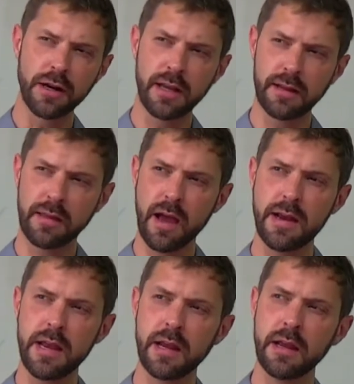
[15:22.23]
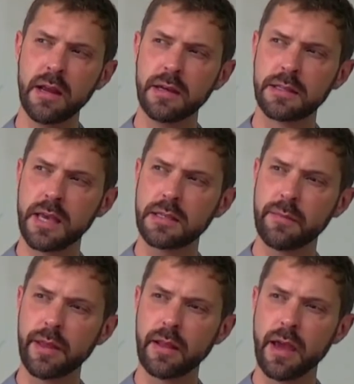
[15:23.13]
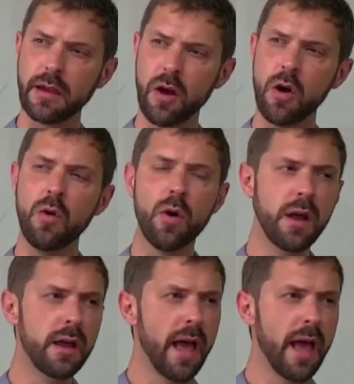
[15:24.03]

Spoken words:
inclining to say something like, oh,